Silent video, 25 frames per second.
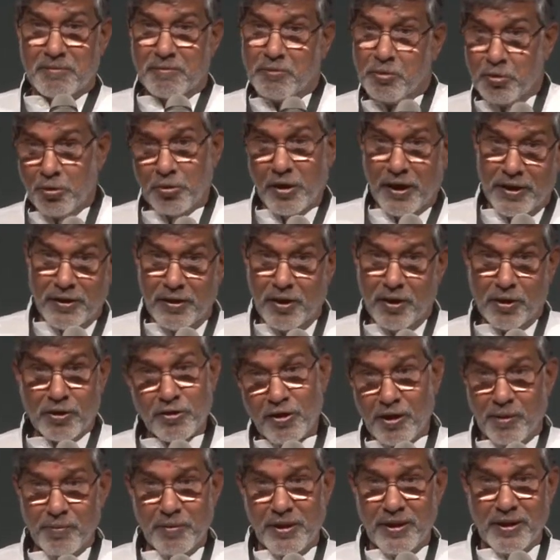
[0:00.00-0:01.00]
you
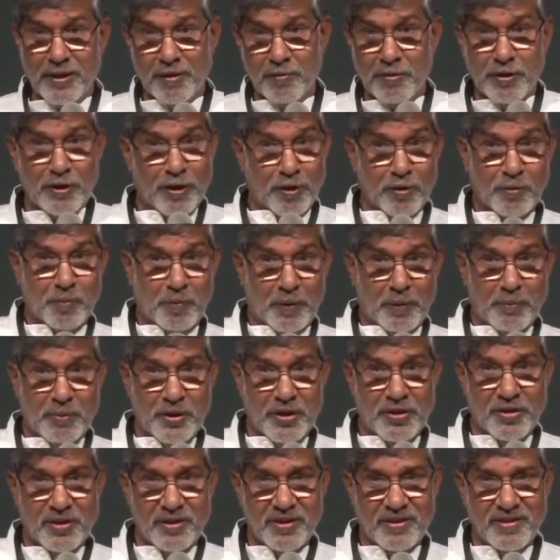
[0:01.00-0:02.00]
cannot come here without
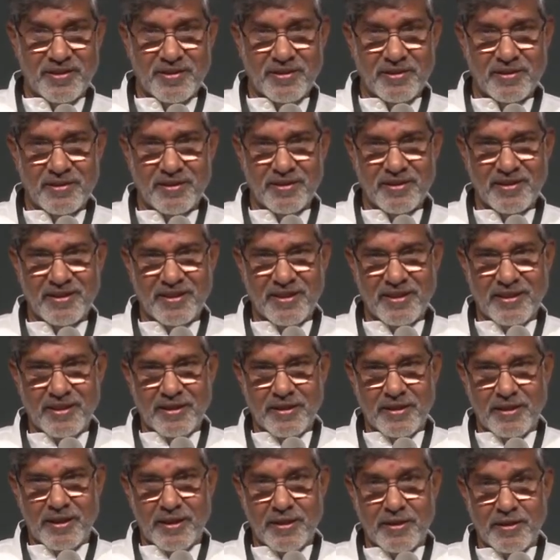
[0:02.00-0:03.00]
permission.
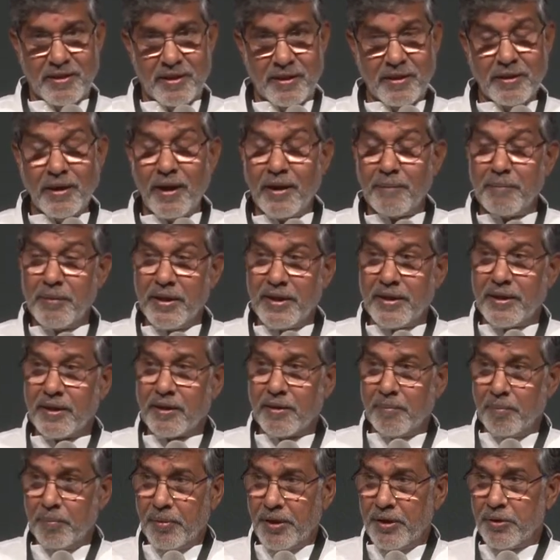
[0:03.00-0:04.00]
I said, I made a
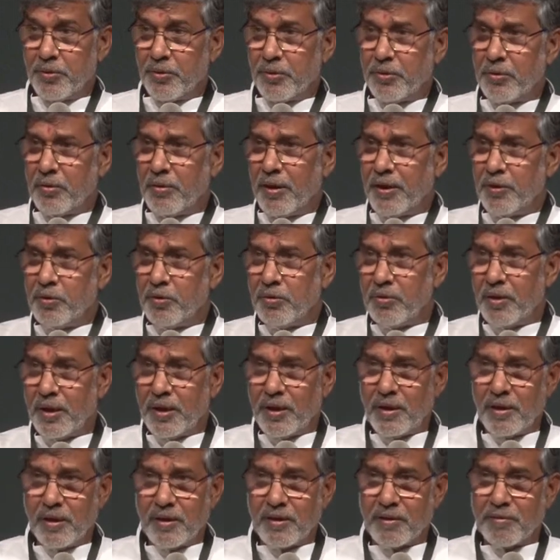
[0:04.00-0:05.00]
complaint to you, and you
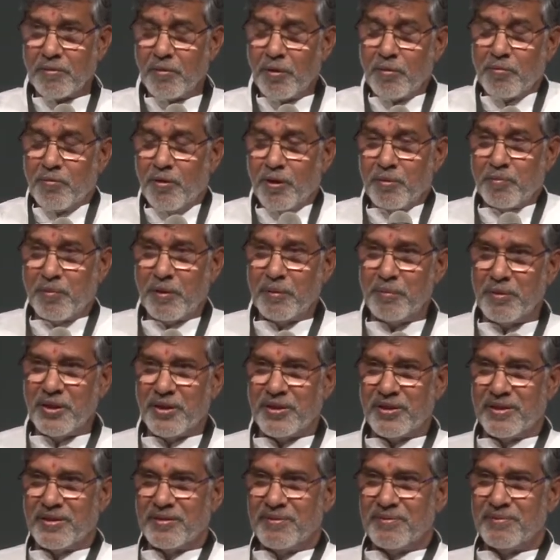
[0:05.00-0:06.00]
are here. What
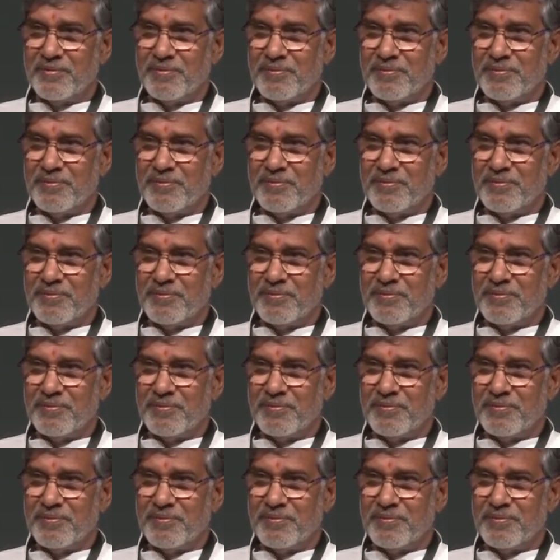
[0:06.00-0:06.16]
permission?